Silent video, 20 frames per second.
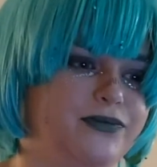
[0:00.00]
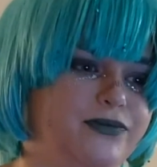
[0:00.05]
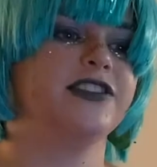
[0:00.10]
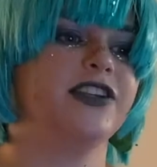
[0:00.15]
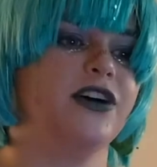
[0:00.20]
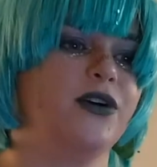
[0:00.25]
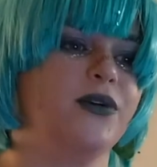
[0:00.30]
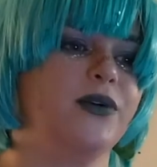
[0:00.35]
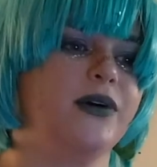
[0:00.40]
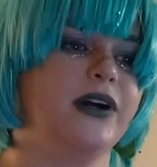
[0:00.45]

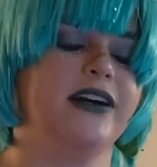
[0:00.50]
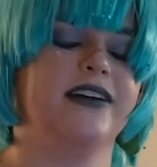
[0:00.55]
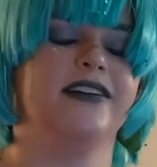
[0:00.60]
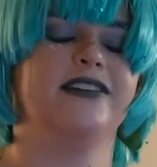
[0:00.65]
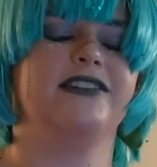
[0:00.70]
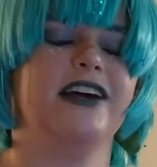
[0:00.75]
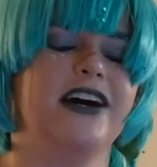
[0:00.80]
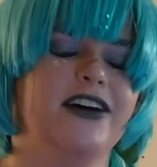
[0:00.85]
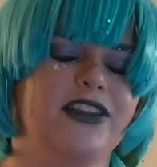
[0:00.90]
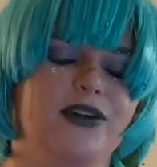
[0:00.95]
So
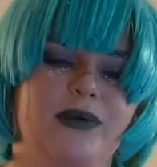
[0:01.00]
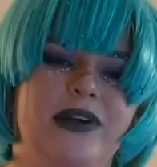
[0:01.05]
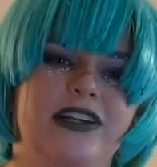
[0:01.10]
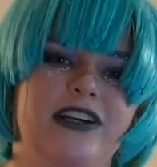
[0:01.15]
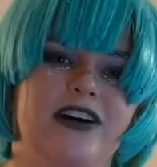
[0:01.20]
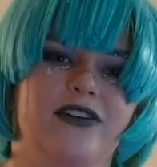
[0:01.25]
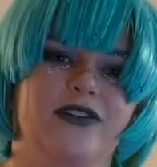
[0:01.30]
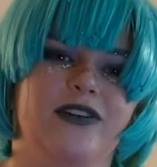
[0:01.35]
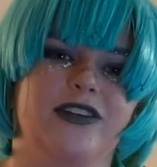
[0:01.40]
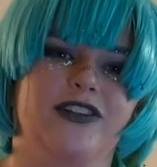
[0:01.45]
now that we
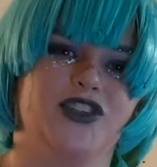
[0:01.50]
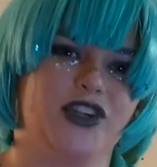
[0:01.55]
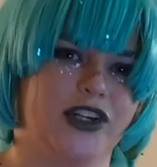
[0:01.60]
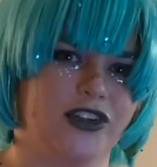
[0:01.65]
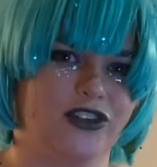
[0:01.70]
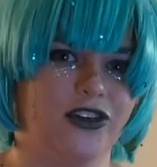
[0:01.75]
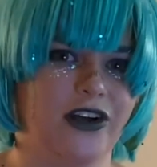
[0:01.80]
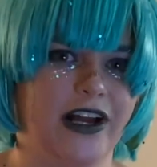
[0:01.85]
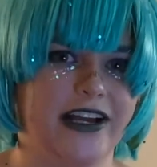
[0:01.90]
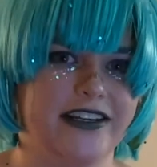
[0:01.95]
know the
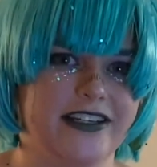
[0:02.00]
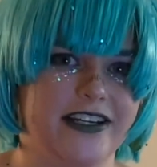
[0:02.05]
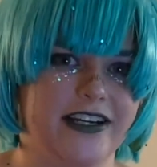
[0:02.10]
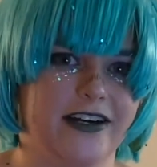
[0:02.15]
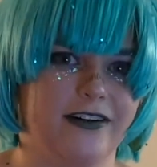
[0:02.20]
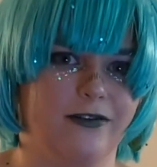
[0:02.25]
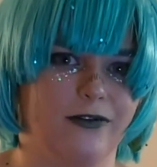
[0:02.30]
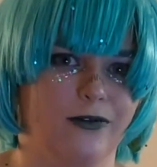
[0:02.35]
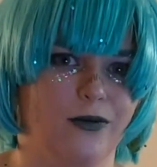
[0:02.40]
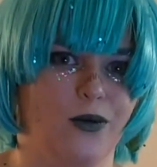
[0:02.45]
general
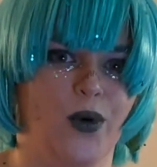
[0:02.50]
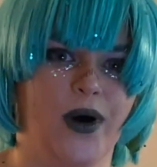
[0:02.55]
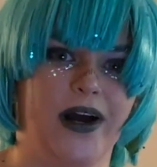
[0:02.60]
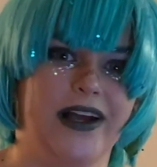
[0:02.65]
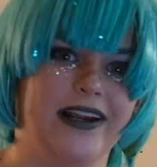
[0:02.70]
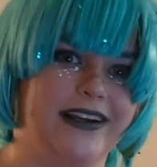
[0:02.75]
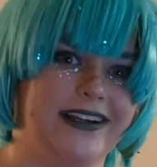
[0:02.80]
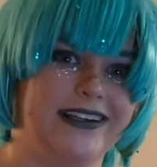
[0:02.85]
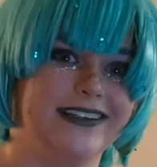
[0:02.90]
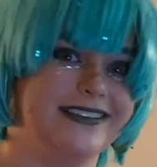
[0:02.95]
idea of
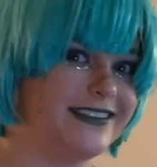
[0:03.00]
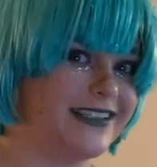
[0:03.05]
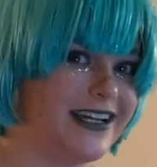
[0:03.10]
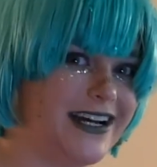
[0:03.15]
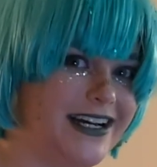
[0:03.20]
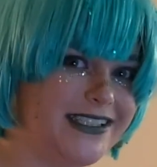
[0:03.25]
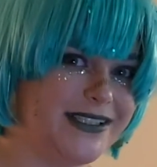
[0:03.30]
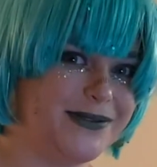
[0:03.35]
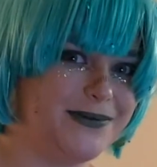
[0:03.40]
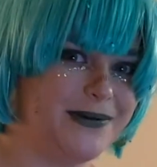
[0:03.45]
what is
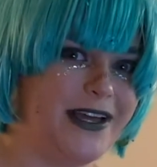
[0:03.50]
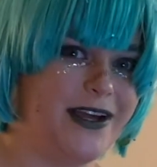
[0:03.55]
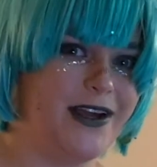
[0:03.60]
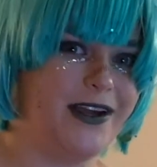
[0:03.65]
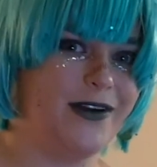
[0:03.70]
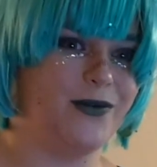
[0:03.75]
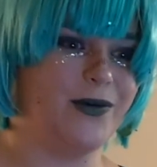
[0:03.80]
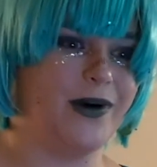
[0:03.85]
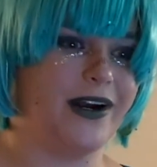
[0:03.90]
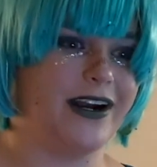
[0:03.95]

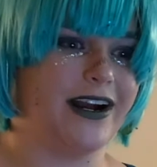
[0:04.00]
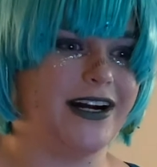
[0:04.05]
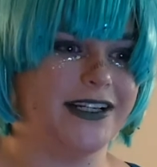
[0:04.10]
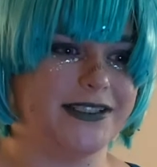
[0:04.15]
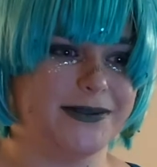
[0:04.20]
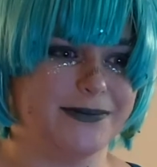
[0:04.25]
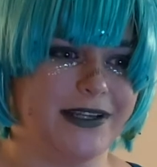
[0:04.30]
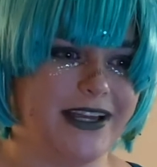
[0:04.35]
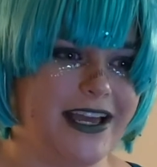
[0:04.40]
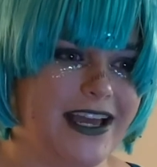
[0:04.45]
cosplay, what
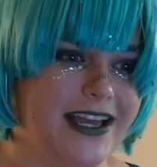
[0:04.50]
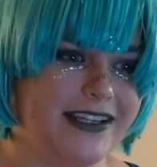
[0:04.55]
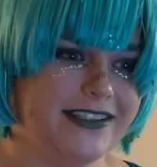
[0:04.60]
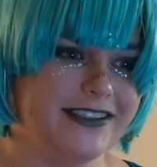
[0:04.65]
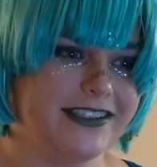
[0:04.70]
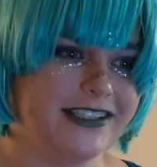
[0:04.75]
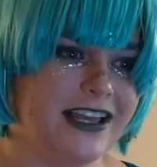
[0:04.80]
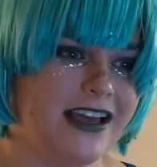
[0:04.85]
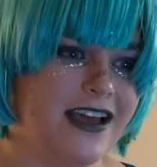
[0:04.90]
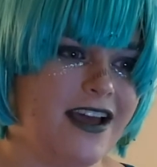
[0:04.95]
cosplay is,